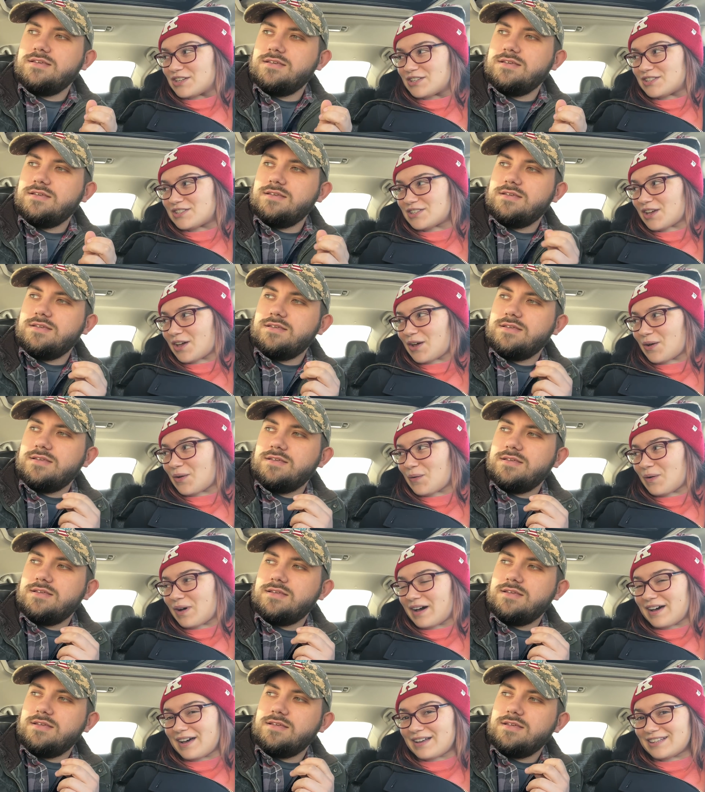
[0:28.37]

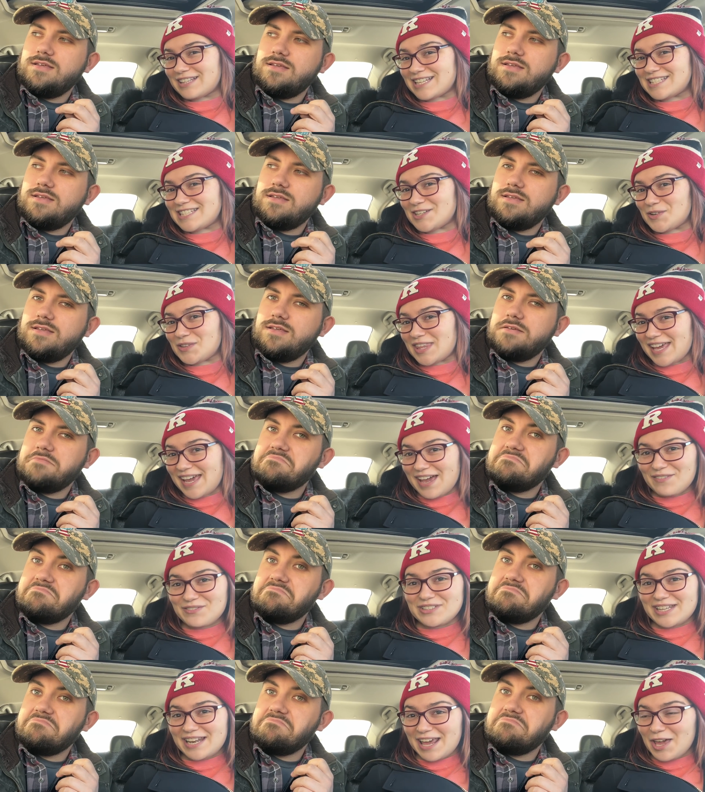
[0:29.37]
Speaker 1: So let's see what they
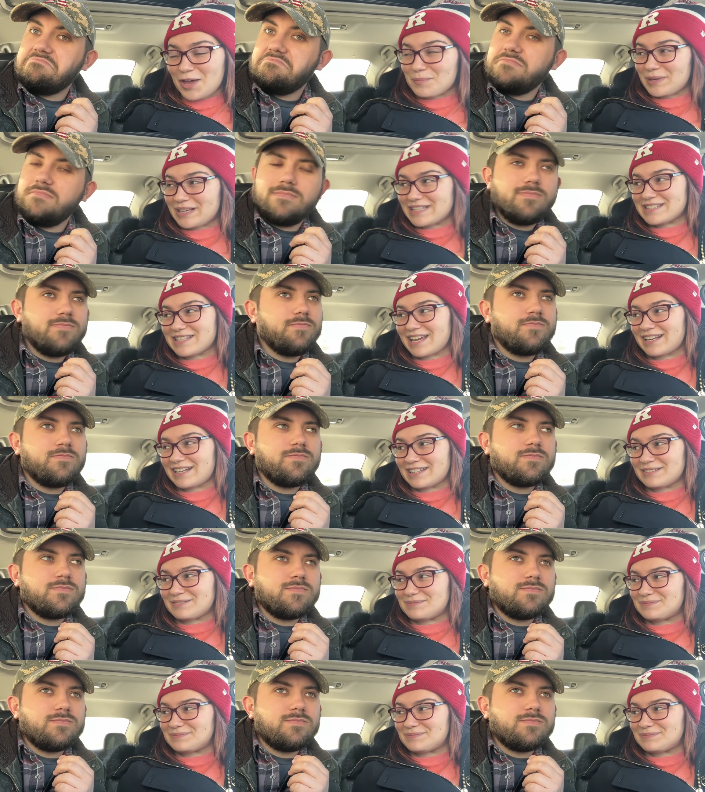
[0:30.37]
have today. I'm excited.